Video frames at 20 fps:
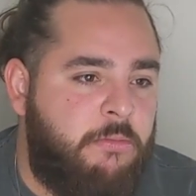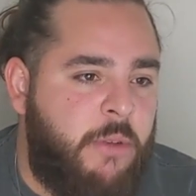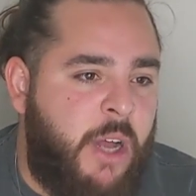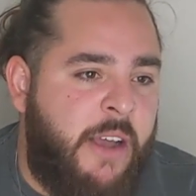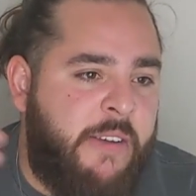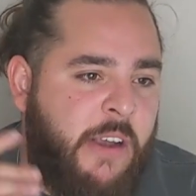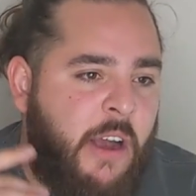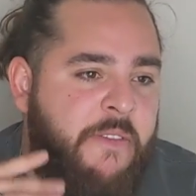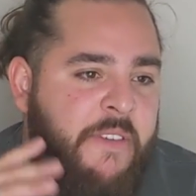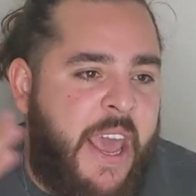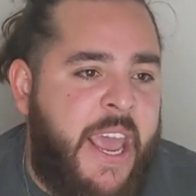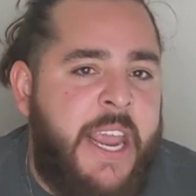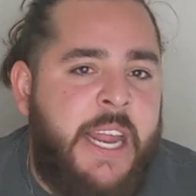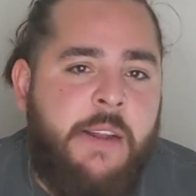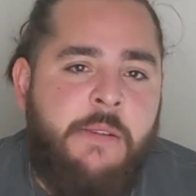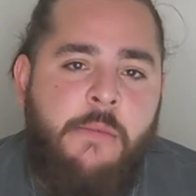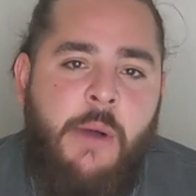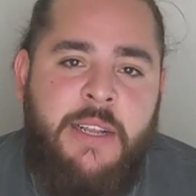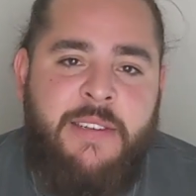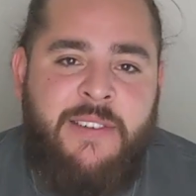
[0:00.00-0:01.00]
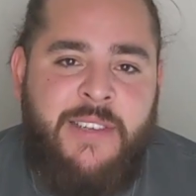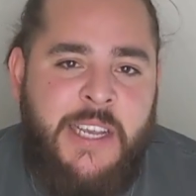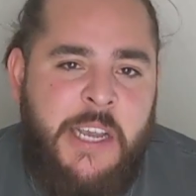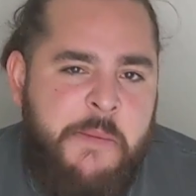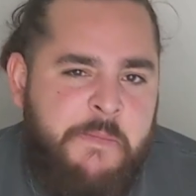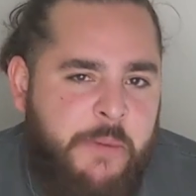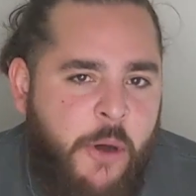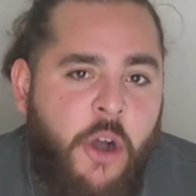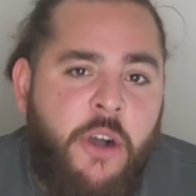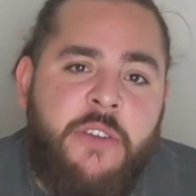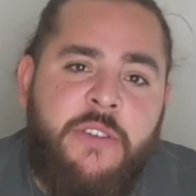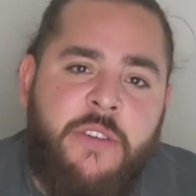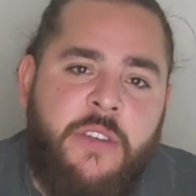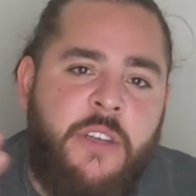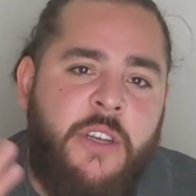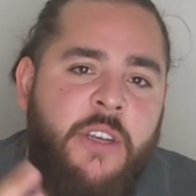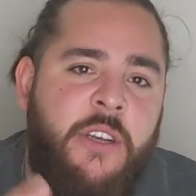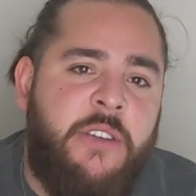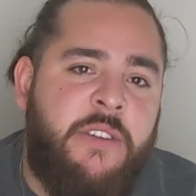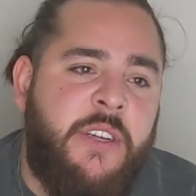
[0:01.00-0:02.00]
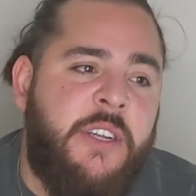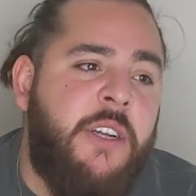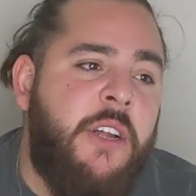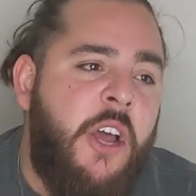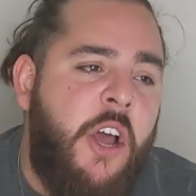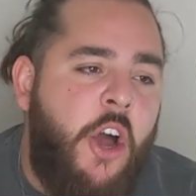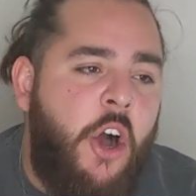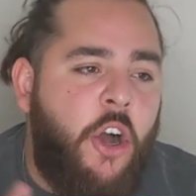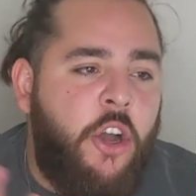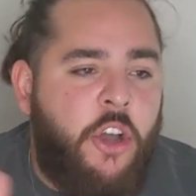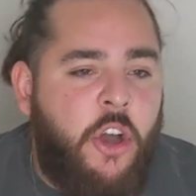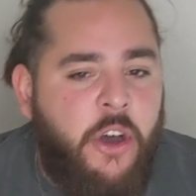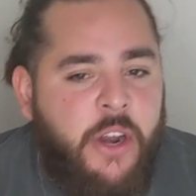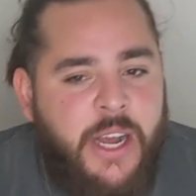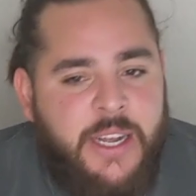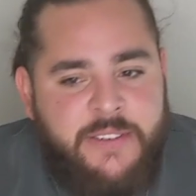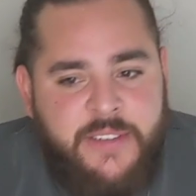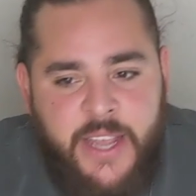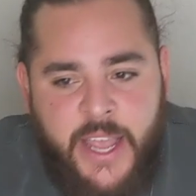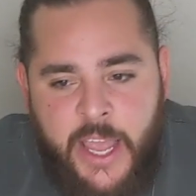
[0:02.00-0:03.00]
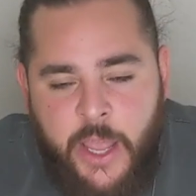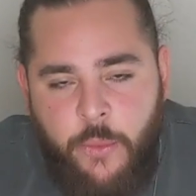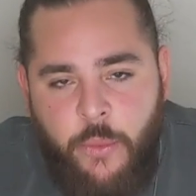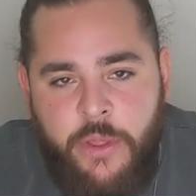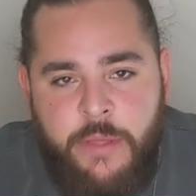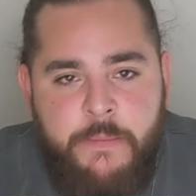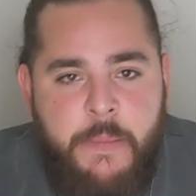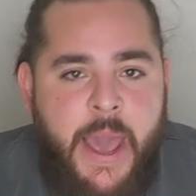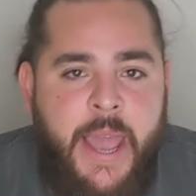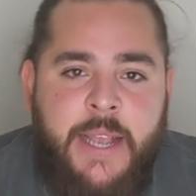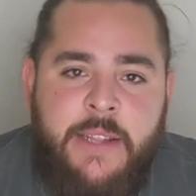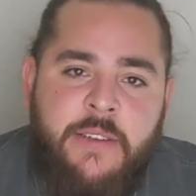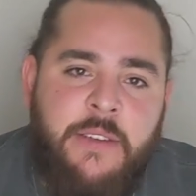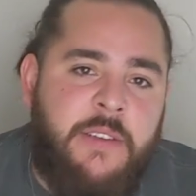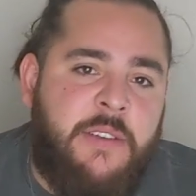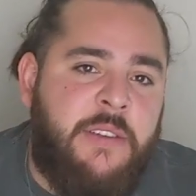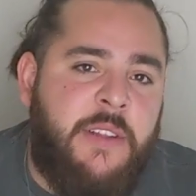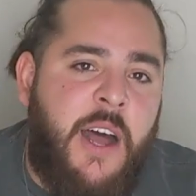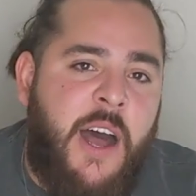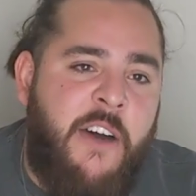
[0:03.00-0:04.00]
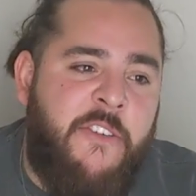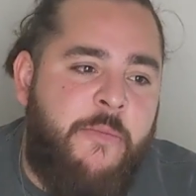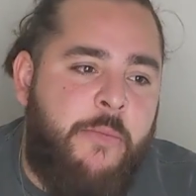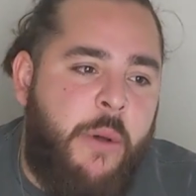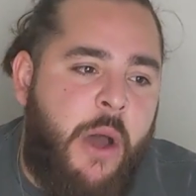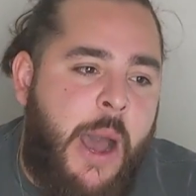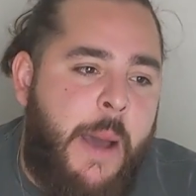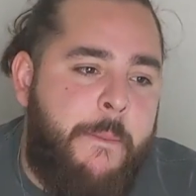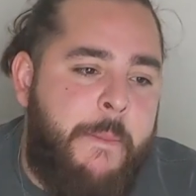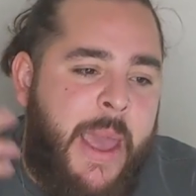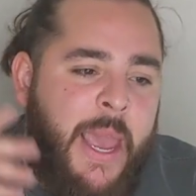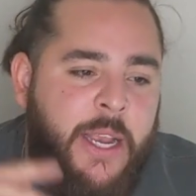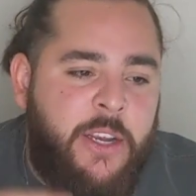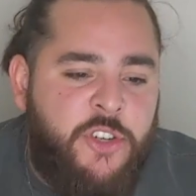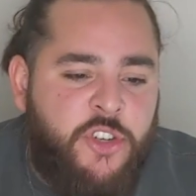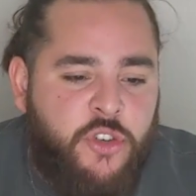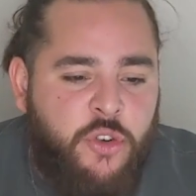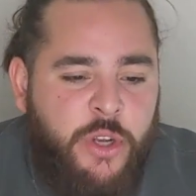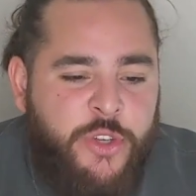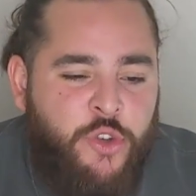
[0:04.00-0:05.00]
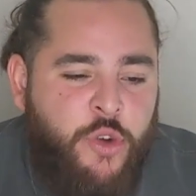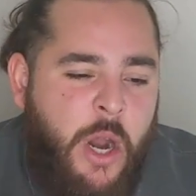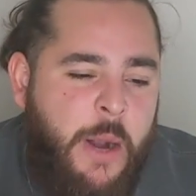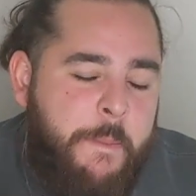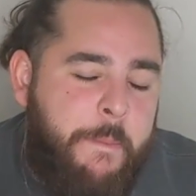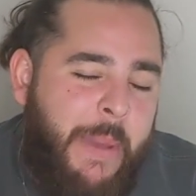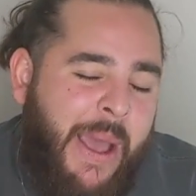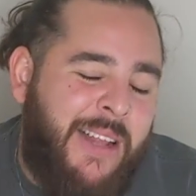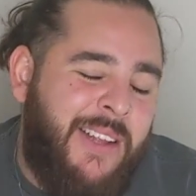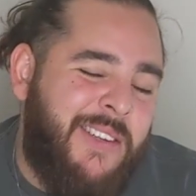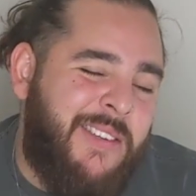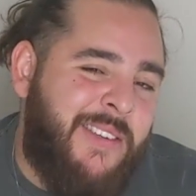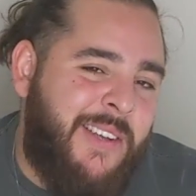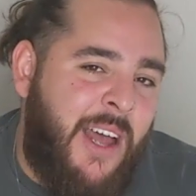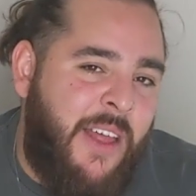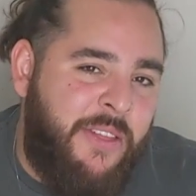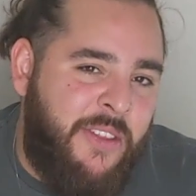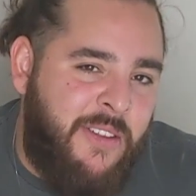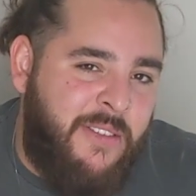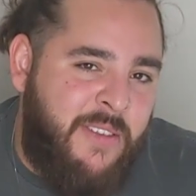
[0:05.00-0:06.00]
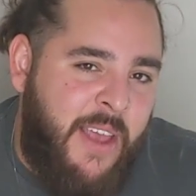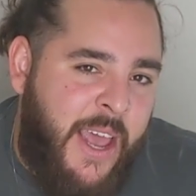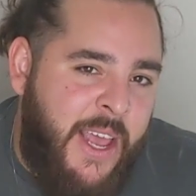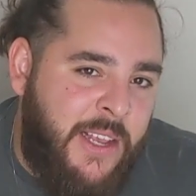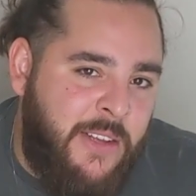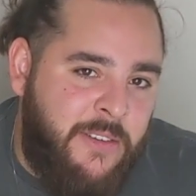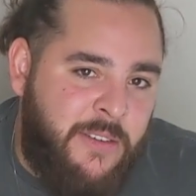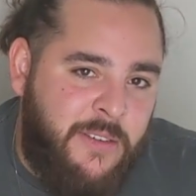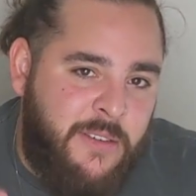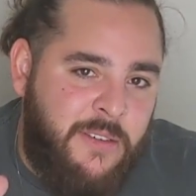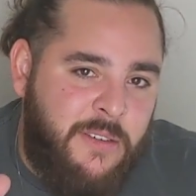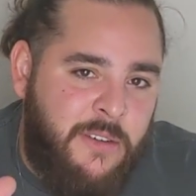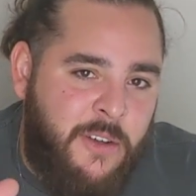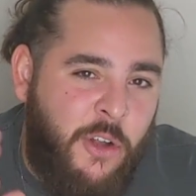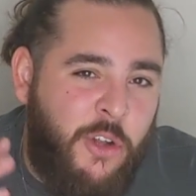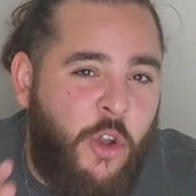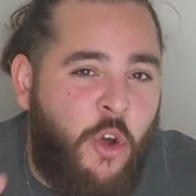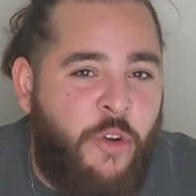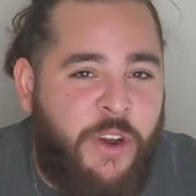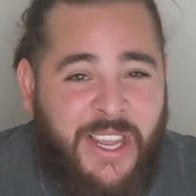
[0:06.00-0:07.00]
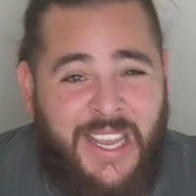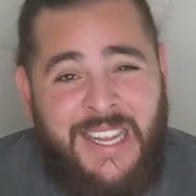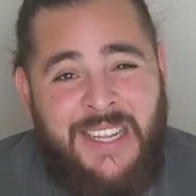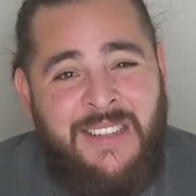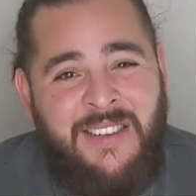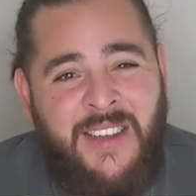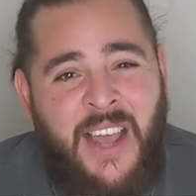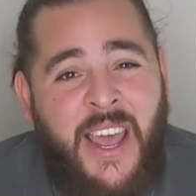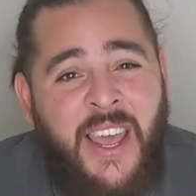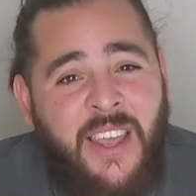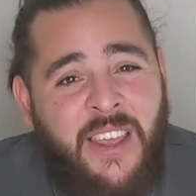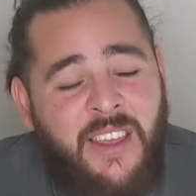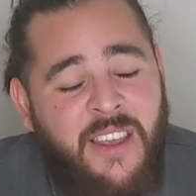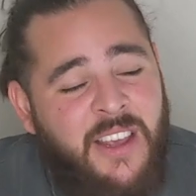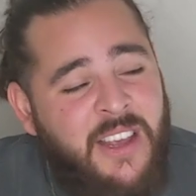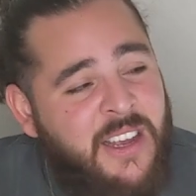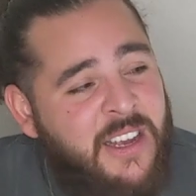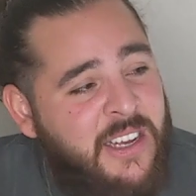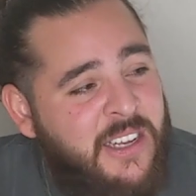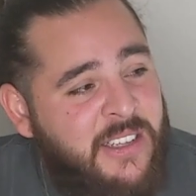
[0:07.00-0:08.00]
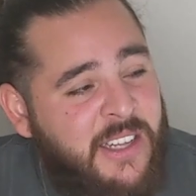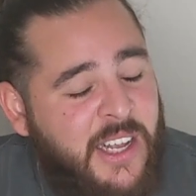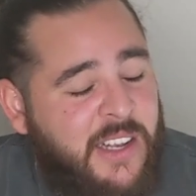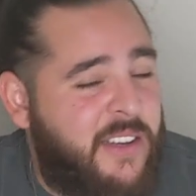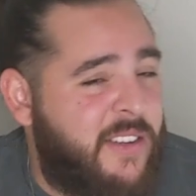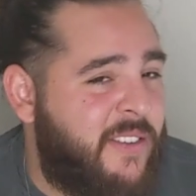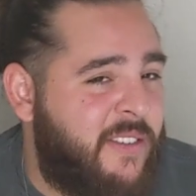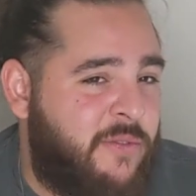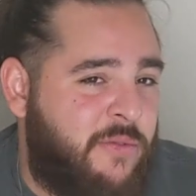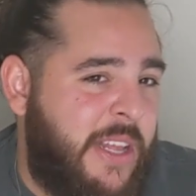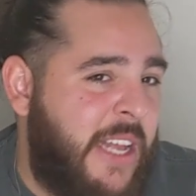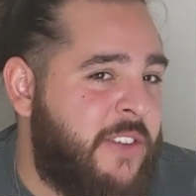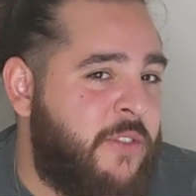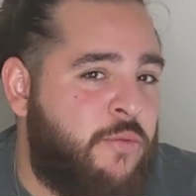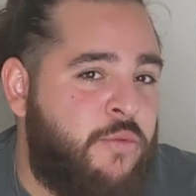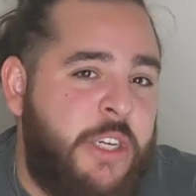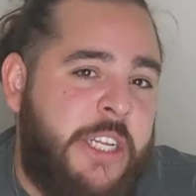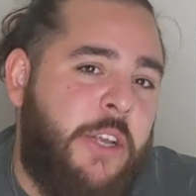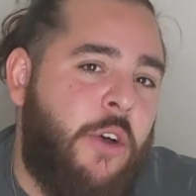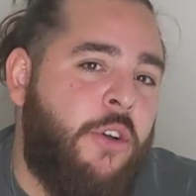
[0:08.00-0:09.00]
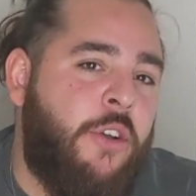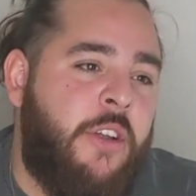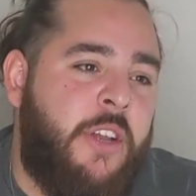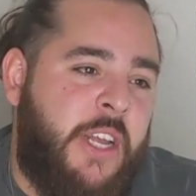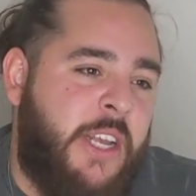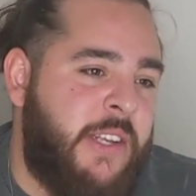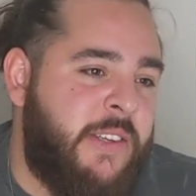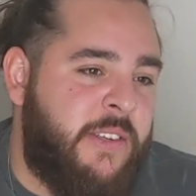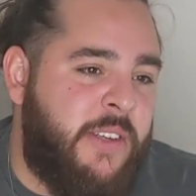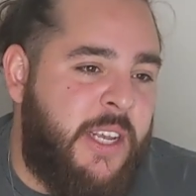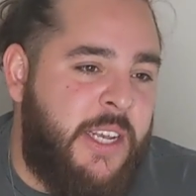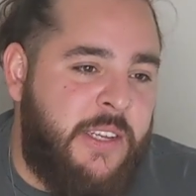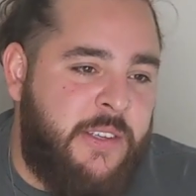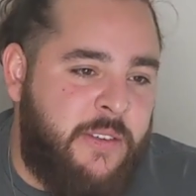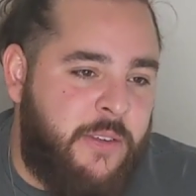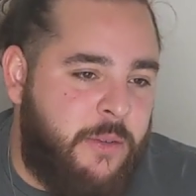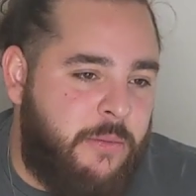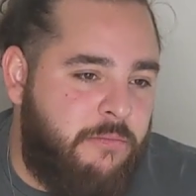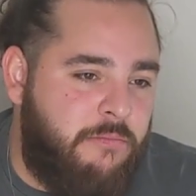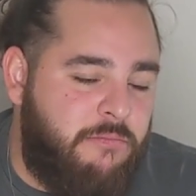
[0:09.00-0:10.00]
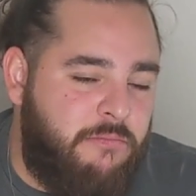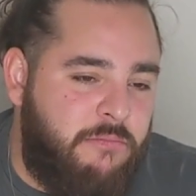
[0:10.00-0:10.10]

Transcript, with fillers: like I've eaten my zinger boxes and gone out to eat with mates and stuff, but I make sure I try to balance out the day's caloric intake. That because that's really all it is is